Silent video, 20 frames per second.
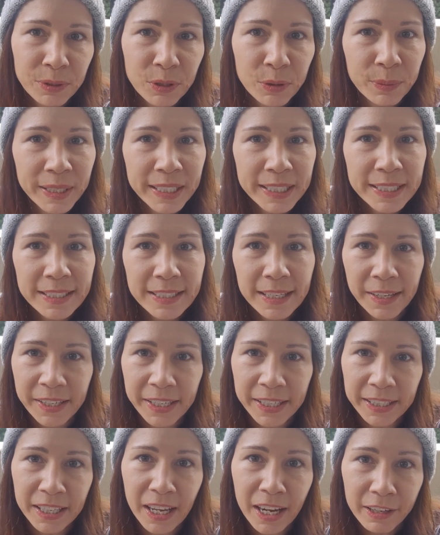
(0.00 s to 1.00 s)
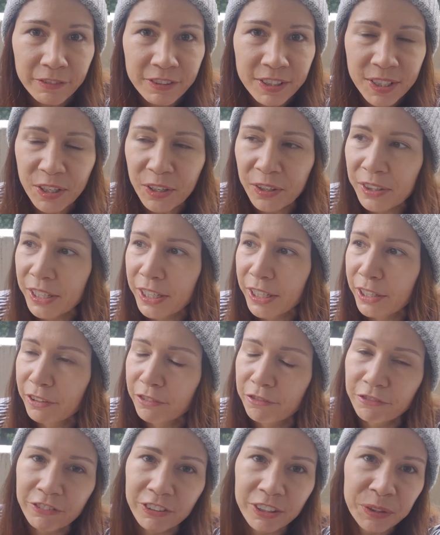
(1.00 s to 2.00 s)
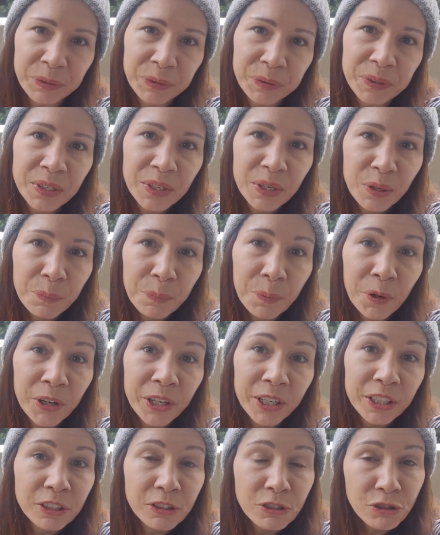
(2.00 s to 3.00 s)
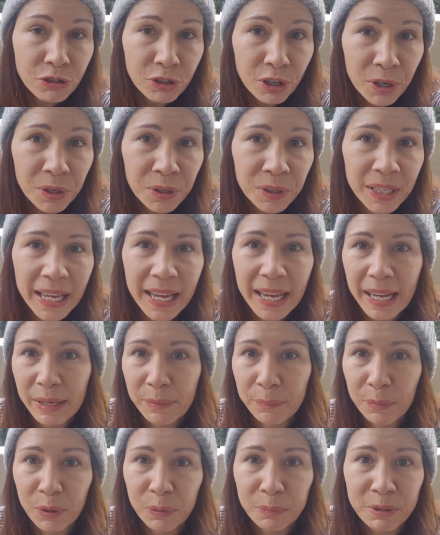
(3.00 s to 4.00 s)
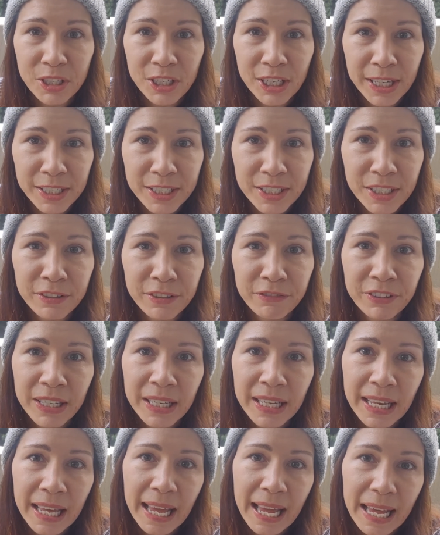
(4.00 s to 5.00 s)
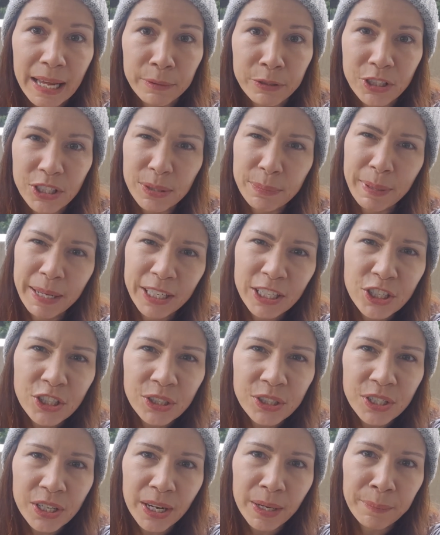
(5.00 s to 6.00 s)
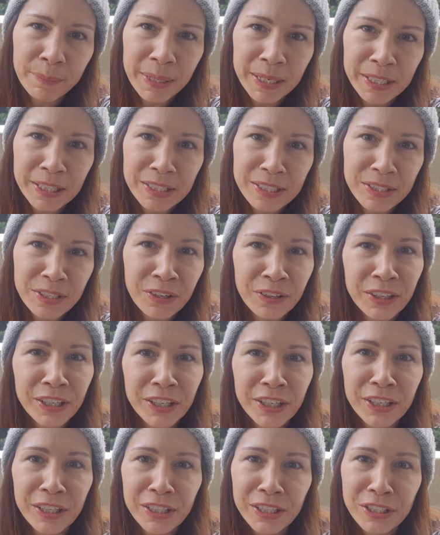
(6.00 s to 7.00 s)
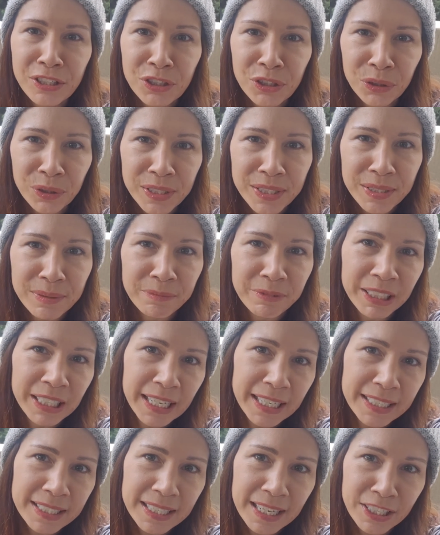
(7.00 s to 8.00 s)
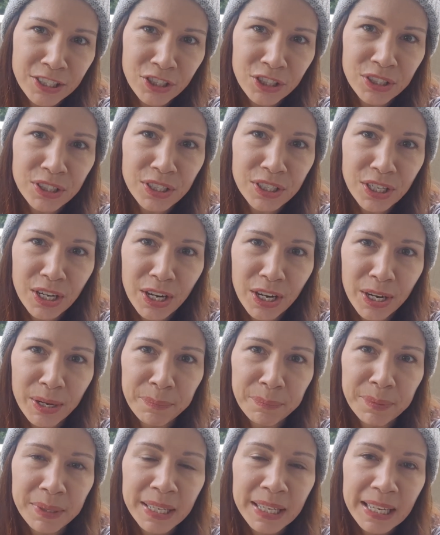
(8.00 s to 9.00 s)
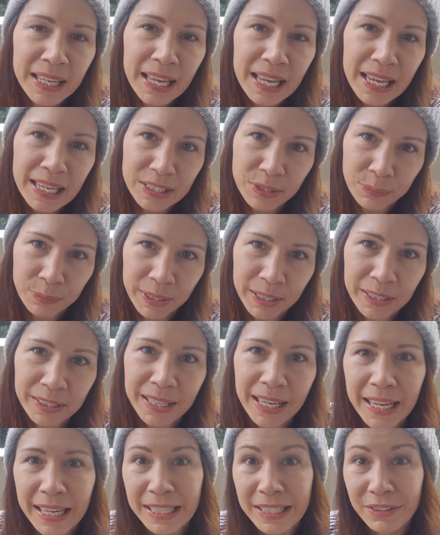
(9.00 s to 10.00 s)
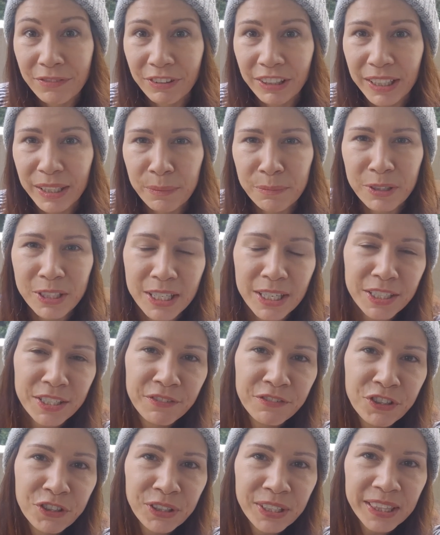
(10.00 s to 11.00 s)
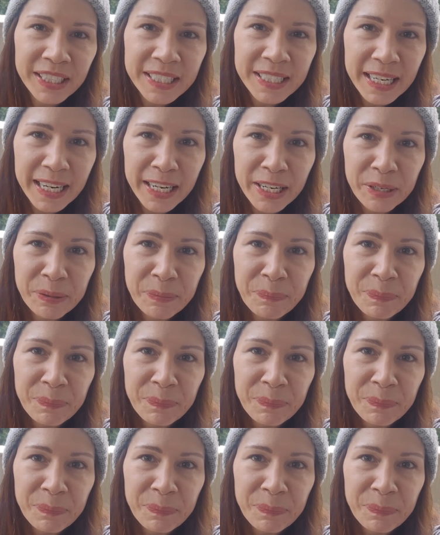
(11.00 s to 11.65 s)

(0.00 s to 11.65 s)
between study and life so that you can feel more in control and more productive and just manage your time better so that you can enjoy some relaxation time as well as feeling productive during the day.